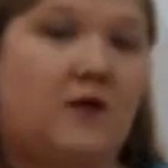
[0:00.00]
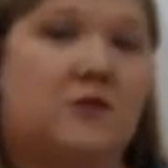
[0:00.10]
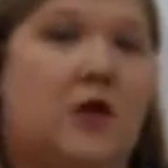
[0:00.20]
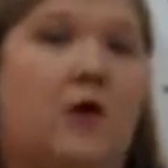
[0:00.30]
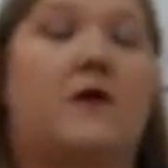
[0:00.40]

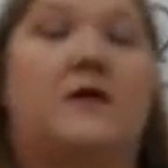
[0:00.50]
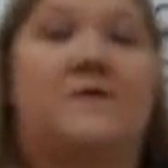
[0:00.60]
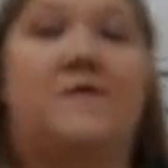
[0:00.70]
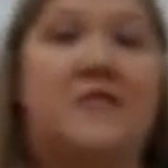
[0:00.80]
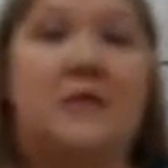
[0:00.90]
So
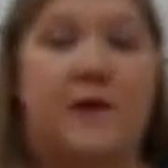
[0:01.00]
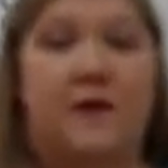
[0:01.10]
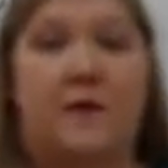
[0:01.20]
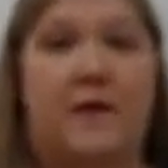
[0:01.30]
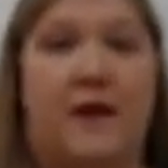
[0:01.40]

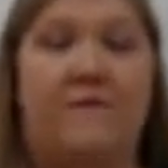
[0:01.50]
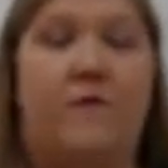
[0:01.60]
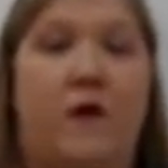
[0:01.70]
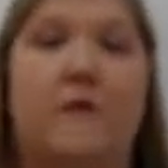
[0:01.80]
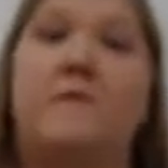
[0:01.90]
divisibility by
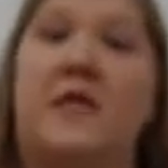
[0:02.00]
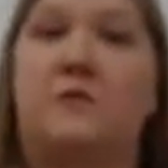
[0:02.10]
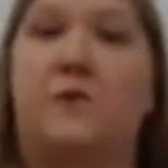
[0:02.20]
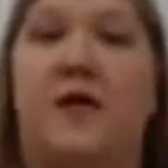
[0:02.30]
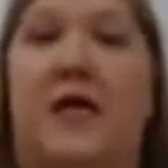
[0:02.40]
4 is
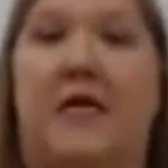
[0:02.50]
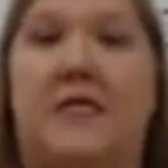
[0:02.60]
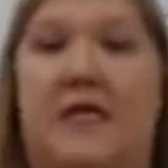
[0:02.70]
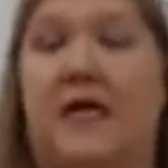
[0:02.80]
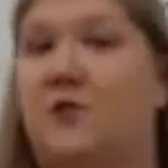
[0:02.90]
pretty
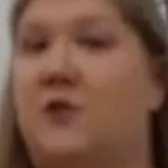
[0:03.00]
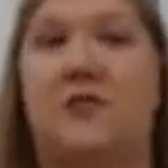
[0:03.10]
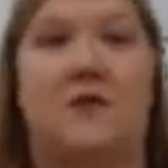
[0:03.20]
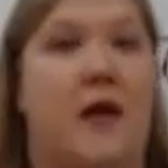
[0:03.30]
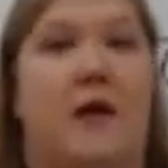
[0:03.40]
easy. It's
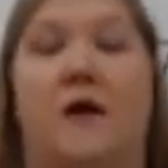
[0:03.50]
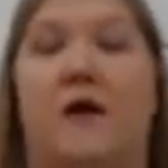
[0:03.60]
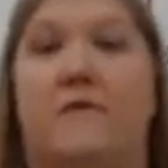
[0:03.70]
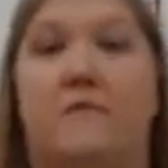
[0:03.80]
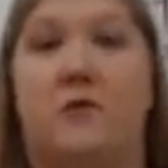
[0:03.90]
just a matter
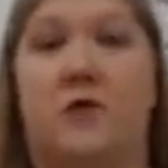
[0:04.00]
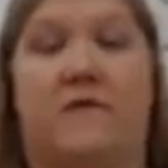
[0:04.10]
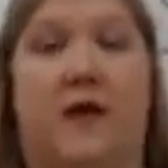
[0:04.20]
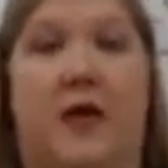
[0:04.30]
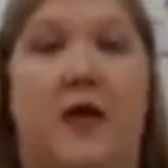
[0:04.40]
of
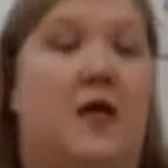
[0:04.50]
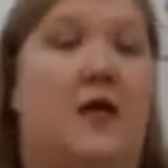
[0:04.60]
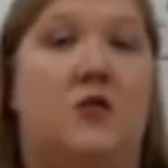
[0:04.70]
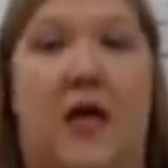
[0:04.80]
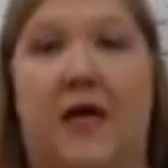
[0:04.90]
observing.
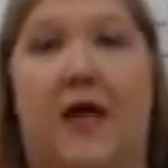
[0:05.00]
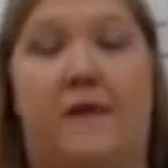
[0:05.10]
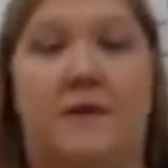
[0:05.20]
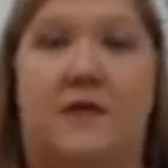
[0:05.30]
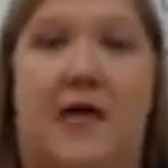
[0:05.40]
Check out
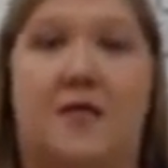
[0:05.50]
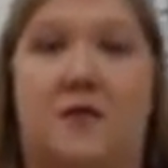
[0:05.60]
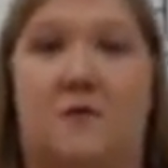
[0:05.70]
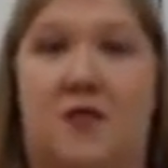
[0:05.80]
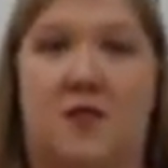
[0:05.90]
those last
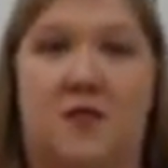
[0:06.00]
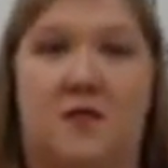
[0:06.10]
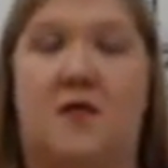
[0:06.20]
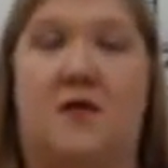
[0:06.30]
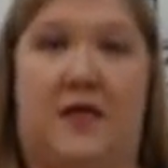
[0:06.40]
2
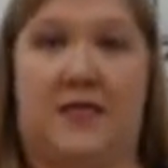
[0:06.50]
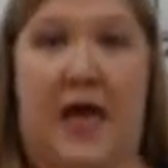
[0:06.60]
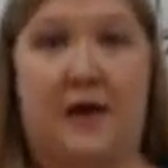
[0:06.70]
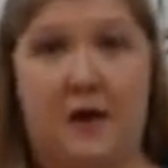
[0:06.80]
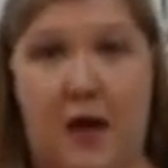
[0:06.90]
digits. Is
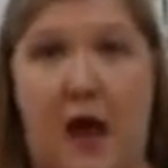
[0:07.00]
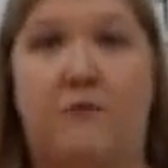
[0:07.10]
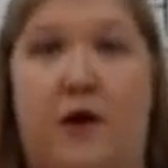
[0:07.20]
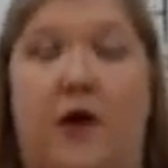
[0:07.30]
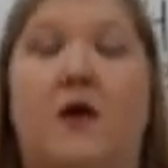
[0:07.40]
that
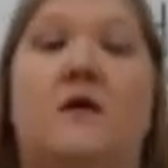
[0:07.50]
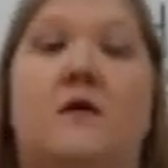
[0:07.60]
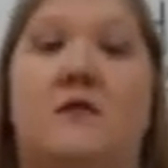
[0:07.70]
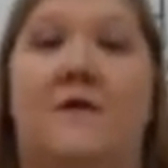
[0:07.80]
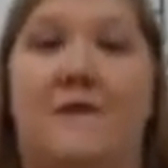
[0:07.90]
number
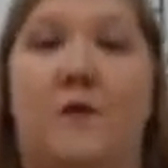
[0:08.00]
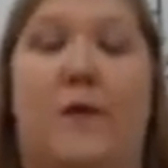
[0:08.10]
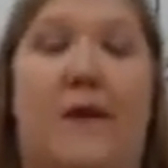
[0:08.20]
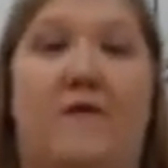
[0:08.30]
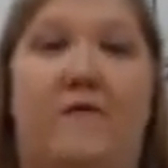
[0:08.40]
divisible
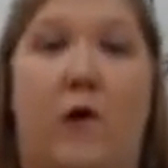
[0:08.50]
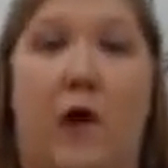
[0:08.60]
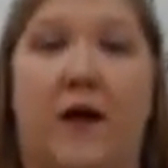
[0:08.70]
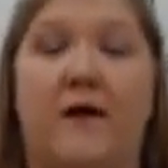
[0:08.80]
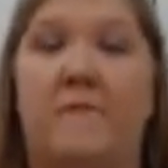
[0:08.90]
by
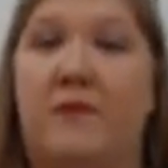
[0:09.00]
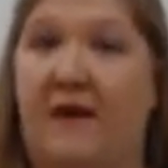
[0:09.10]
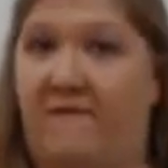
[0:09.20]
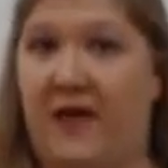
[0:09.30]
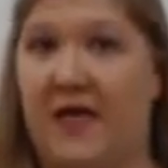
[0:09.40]
4?
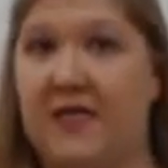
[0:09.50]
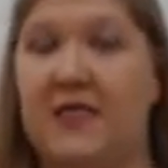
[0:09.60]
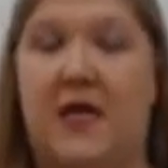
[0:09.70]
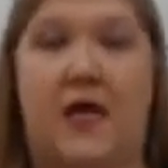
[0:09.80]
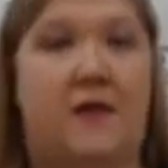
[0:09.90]
If it is,
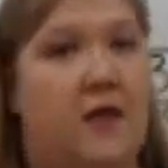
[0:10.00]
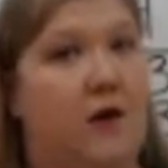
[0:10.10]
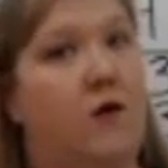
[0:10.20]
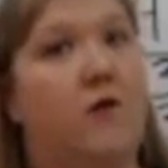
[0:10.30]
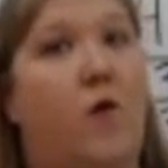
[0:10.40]
then you
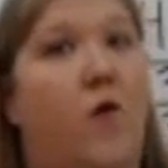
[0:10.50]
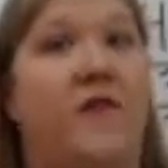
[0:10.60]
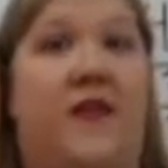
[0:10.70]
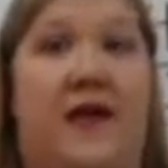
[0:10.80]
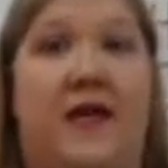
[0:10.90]
know the whole
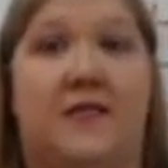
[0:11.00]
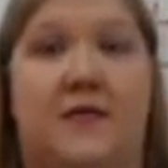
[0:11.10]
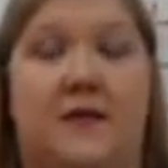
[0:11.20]
thing is.